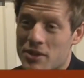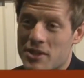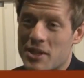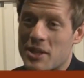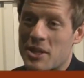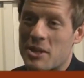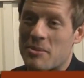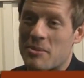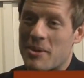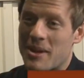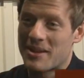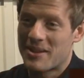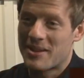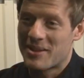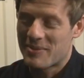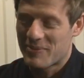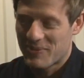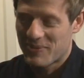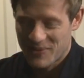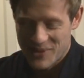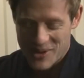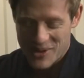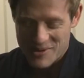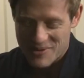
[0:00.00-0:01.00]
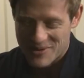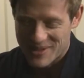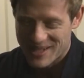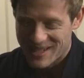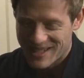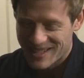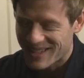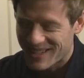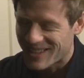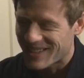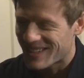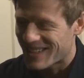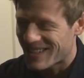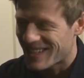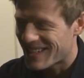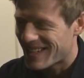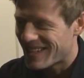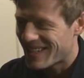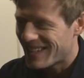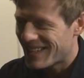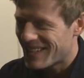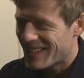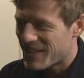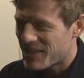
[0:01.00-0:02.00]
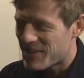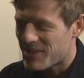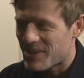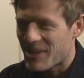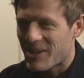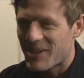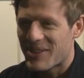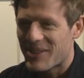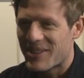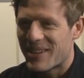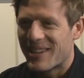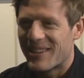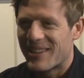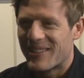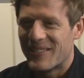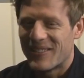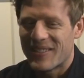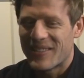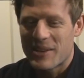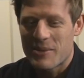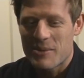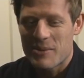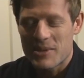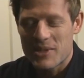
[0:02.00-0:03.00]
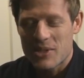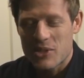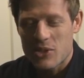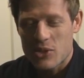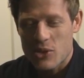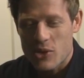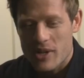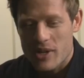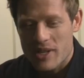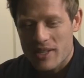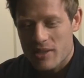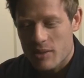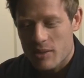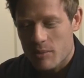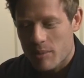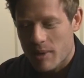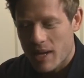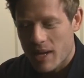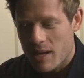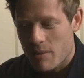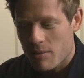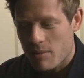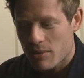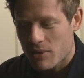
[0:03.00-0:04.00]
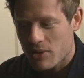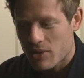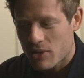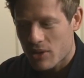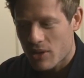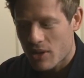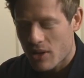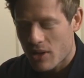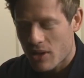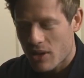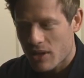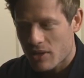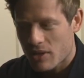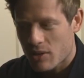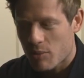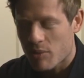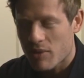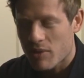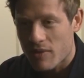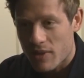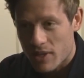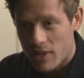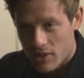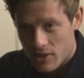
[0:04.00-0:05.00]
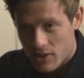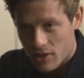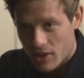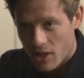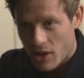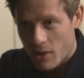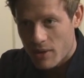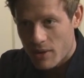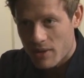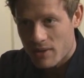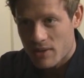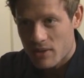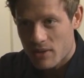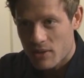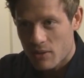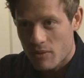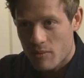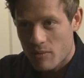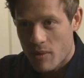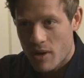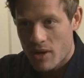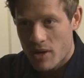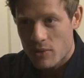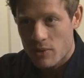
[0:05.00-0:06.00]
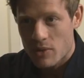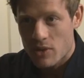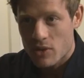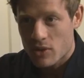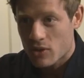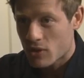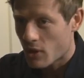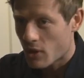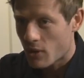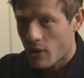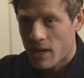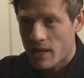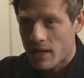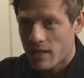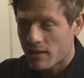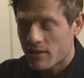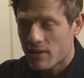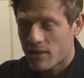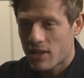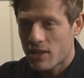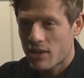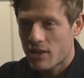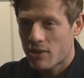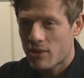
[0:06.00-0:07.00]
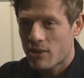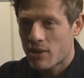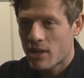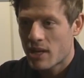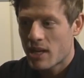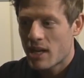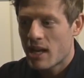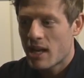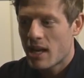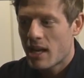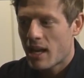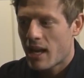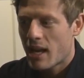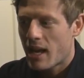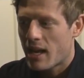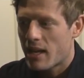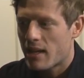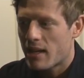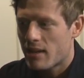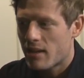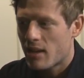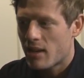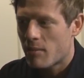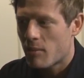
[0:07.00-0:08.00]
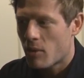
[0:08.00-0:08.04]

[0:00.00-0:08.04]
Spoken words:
a psychopath, hopefully, luckily. So it was a joy to be able to, it's a privilege to go into sort of minds which are so alien to you, and